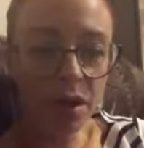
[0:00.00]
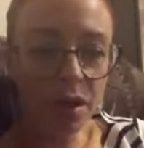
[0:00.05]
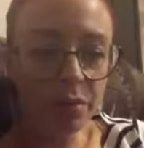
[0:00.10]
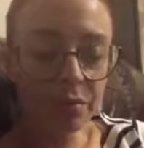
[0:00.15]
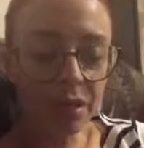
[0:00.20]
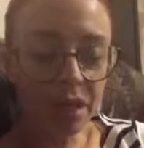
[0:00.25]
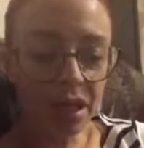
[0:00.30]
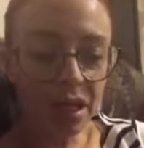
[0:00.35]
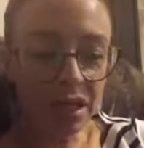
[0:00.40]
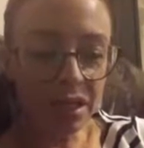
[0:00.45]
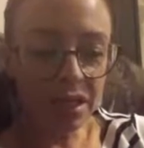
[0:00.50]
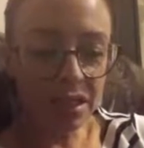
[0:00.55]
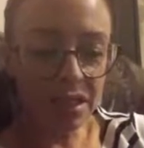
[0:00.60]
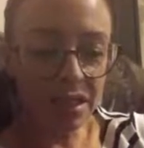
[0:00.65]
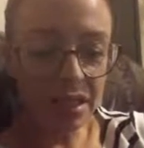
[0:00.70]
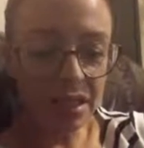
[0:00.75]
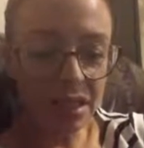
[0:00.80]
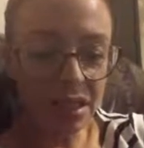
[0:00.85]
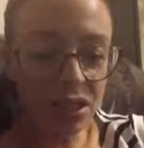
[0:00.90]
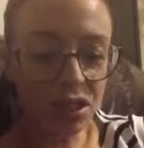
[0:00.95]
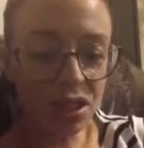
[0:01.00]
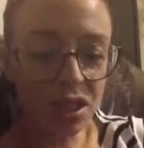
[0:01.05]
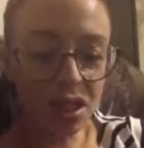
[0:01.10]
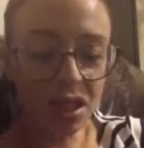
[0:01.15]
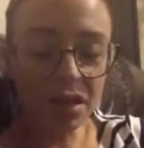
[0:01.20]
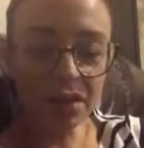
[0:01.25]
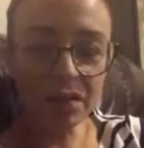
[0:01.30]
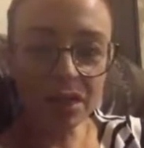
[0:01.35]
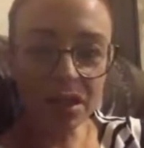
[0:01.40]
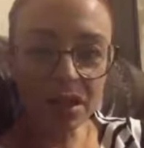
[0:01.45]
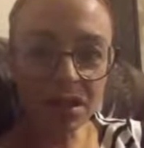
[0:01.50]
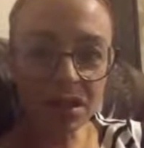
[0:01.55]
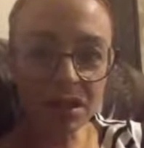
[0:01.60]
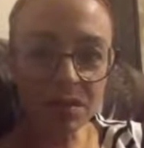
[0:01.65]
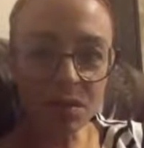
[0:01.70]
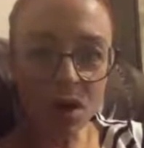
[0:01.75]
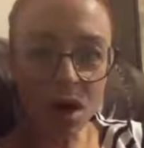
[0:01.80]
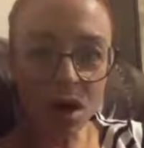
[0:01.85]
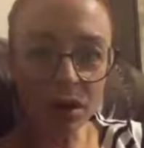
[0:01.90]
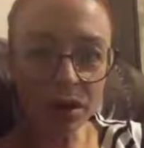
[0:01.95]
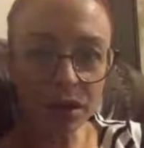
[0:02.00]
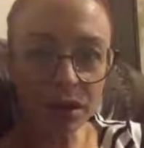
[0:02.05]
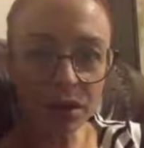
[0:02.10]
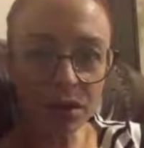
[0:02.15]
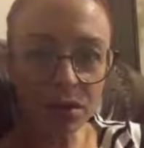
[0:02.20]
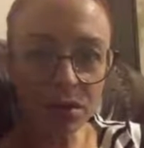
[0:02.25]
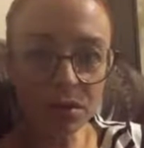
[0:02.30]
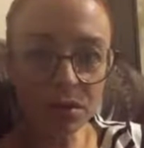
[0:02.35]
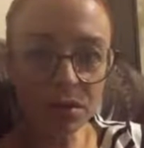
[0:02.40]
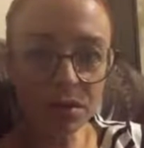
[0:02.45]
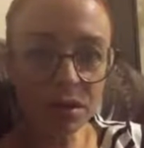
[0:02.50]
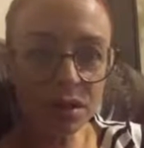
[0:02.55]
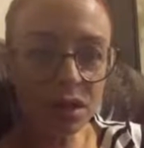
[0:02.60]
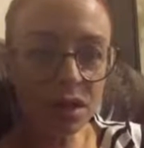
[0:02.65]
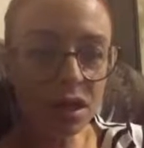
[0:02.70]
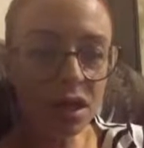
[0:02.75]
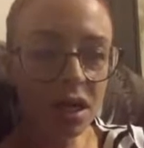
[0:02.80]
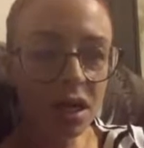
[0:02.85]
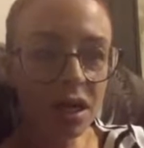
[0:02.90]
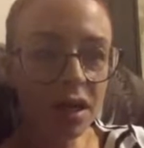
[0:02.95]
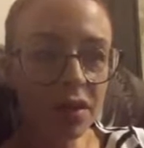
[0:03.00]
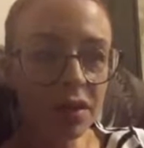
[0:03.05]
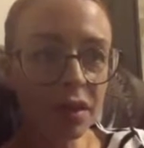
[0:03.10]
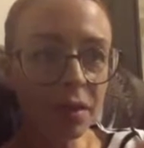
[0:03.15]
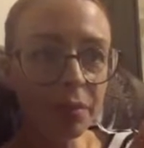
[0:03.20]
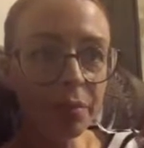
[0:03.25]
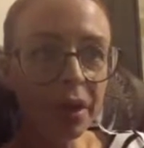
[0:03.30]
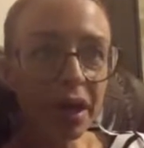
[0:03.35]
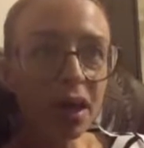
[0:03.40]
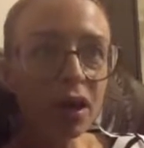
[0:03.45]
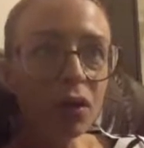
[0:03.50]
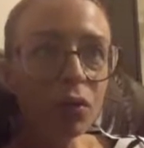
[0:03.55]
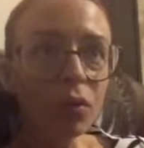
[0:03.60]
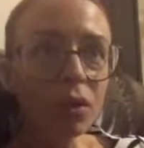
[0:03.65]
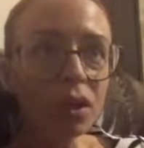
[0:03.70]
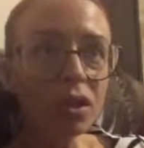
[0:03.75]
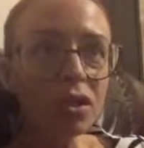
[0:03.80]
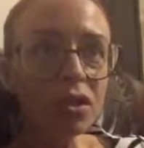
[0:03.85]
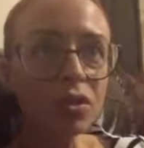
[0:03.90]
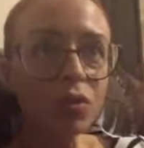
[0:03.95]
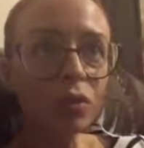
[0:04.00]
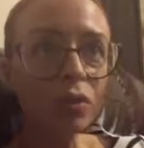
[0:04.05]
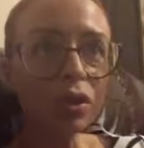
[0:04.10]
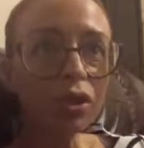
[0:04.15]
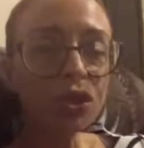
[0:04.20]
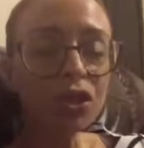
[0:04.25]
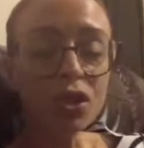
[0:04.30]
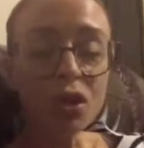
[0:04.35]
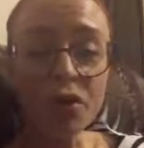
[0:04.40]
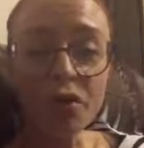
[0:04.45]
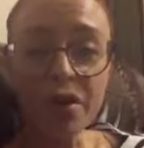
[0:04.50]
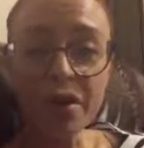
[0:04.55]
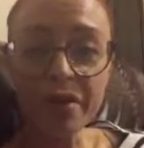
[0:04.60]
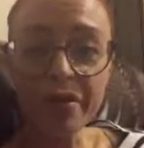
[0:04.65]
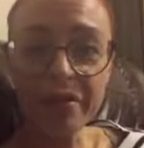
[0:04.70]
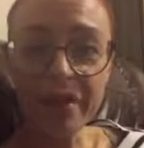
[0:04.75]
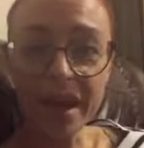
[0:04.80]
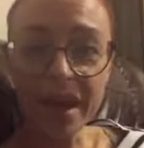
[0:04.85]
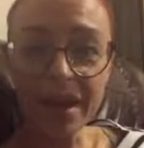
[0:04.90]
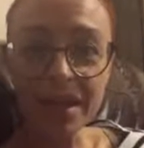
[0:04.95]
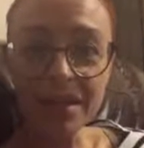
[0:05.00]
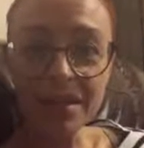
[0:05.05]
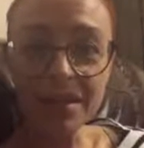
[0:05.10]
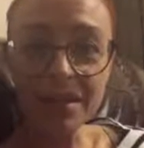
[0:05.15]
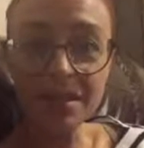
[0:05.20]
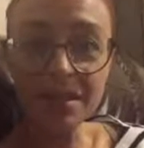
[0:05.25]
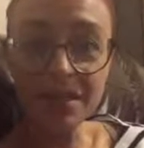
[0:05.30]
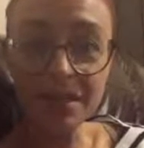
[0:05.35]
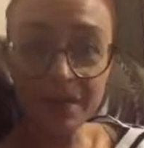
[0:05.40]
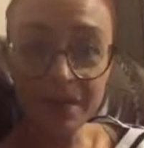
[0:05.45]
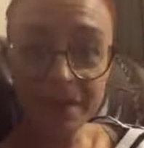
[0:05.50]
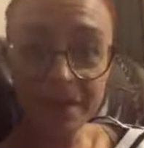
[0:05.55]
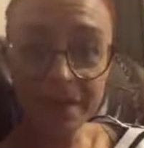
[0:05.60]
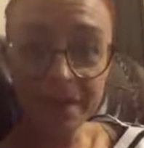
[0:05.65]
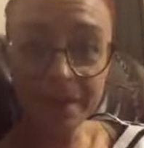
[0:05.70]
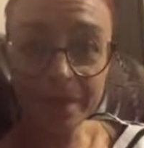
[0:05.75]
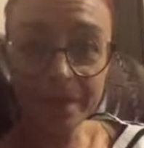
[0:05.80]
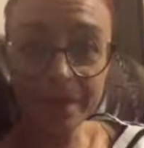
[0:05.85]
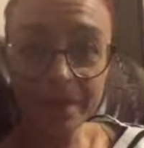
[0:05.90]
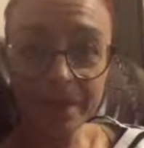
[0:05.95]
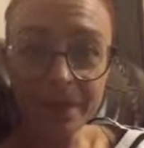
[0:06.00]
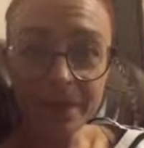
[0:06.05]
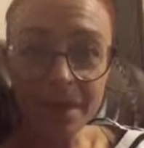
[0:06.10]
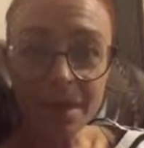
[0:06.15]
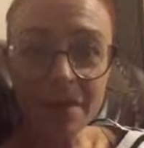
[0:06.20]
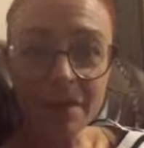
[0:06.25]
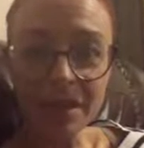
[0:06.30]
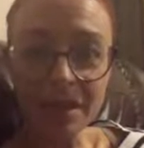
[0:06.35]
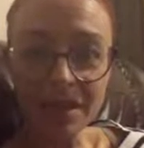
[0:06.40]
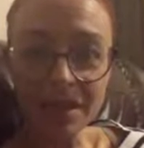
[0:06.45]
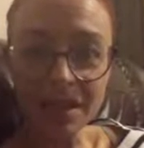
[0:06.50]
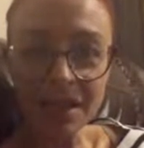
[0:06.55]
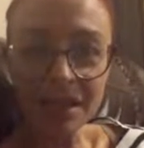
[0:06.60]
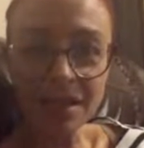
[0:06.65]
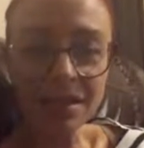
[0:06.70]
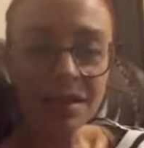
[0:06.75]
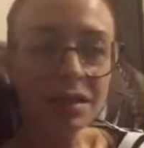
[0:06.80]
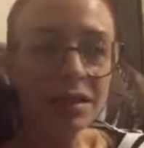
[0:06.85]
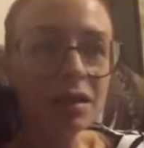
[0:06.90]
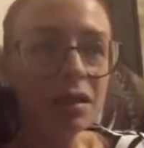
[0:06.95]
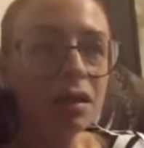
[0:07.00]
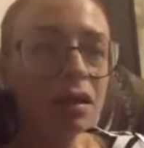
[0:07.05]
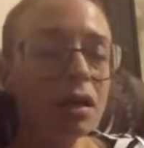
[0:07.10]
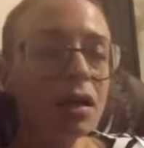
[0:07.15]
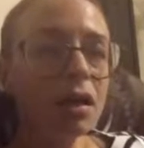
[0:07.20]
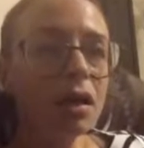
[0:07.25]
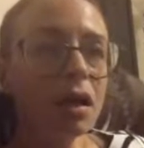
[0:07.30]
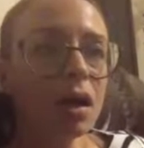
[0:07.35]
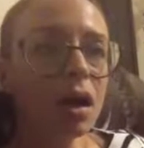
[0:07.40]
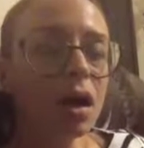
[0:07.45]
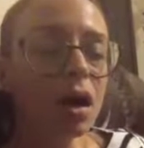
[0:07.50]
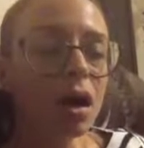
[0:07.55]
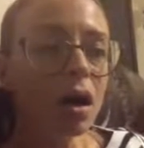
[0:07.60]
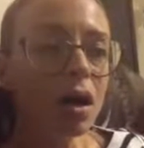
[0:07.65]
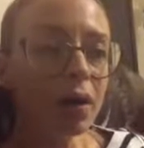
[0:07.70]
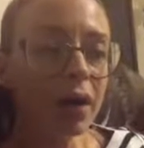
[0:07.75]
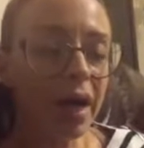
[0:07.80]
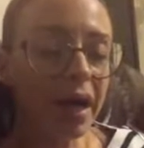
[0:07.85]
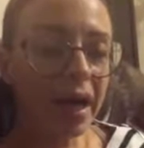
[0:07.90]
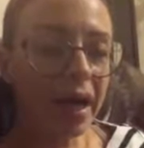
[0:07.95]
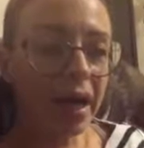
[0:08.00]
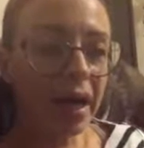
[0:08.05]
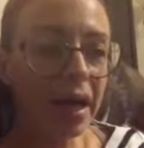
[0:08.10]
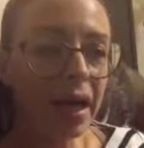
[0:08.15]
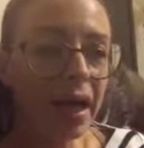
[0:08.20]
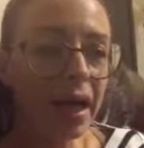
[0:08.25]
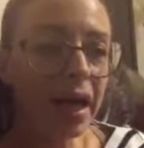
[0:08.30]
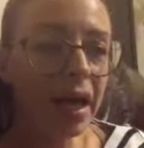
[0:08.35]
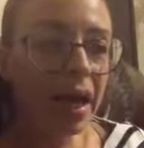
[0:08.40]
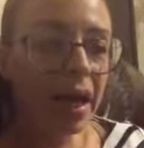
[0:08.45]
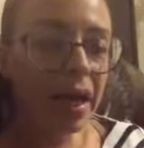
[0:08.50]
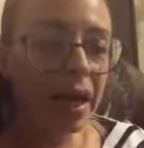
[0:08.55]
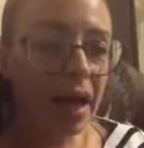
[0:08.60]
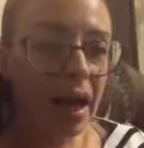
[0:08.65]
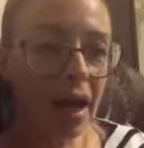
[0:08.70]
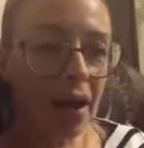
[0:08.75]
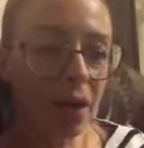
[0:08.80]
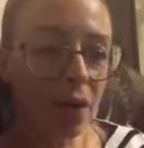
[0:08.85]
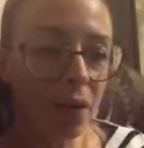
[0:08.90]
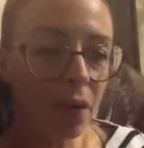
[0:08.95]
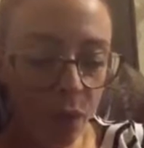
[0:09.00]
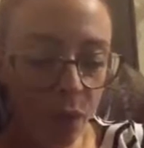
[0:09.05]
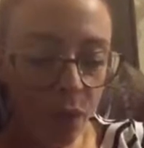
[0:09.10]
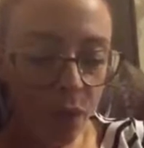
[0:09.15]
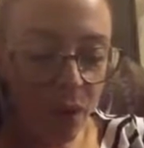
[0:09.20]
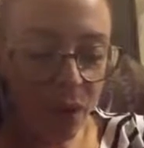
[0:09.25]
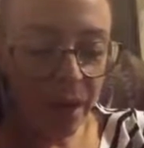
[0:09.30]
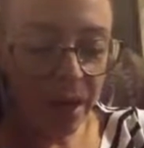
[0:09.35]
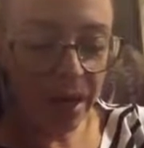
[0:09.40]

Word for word: because in achieving the smaller goals, the bigger ones will show their face. Does that make sense? Okay. Now, what we